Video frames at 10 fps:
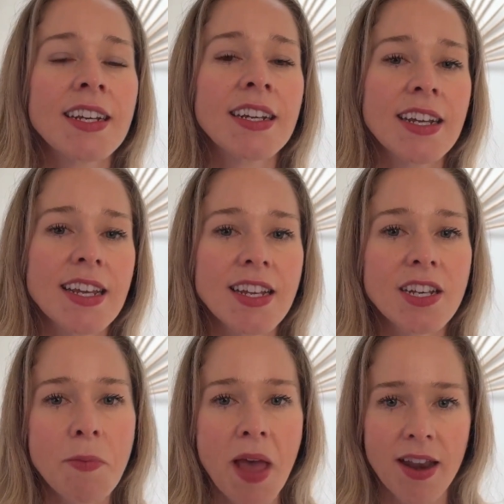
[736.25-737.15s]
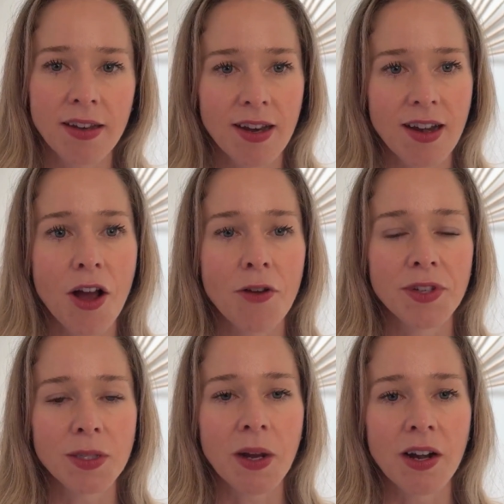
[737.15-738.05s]
independent of
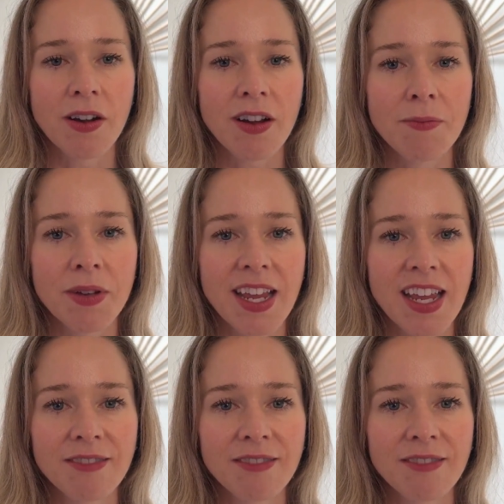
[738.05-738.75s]
its parent company?